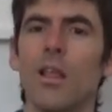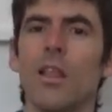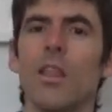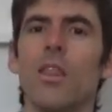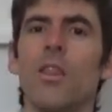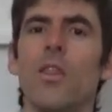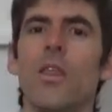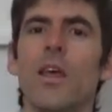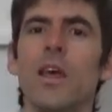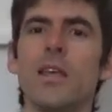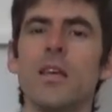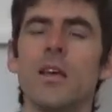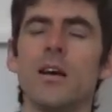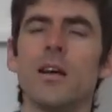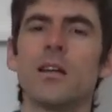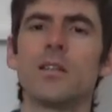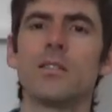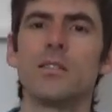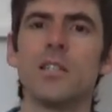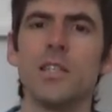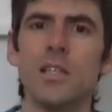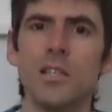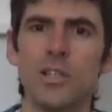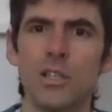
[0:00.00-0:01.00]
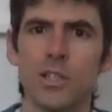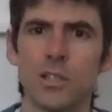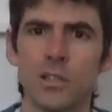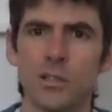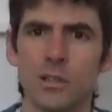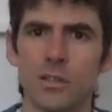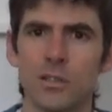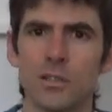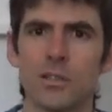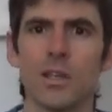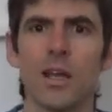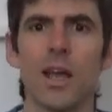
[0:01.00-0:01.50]
they are teaching
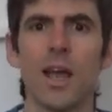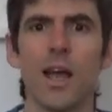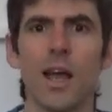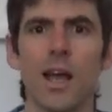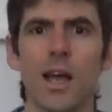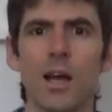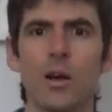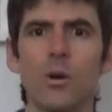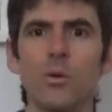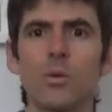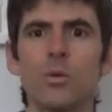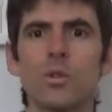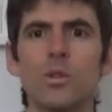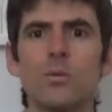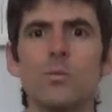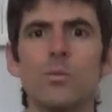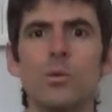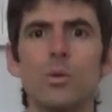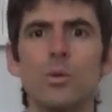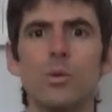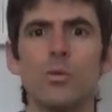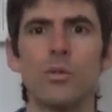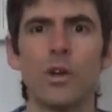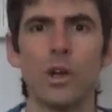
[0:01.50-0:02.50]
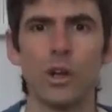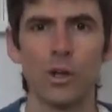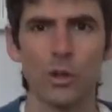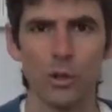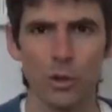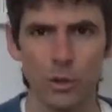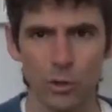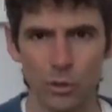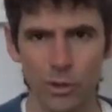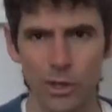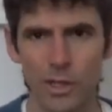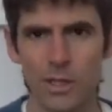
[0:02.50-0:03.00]
us how to move
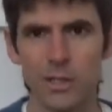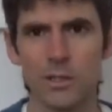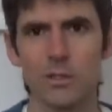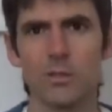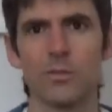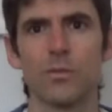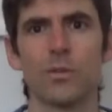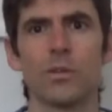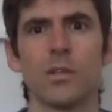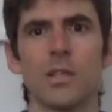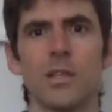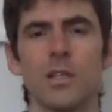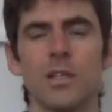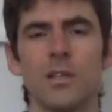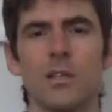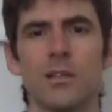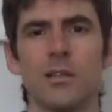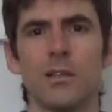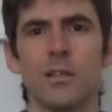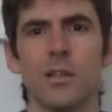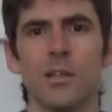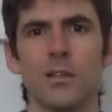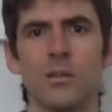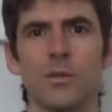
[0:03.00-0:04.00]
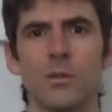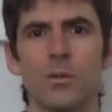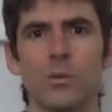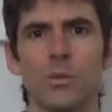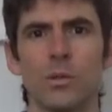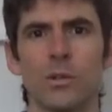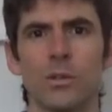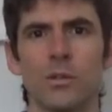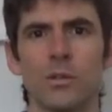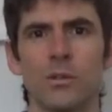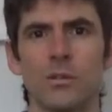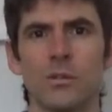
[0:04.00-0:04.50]
gracefully in the
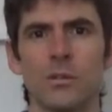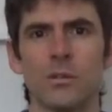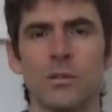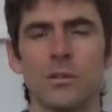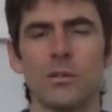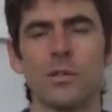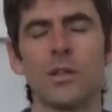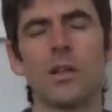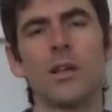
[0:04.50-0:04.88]
world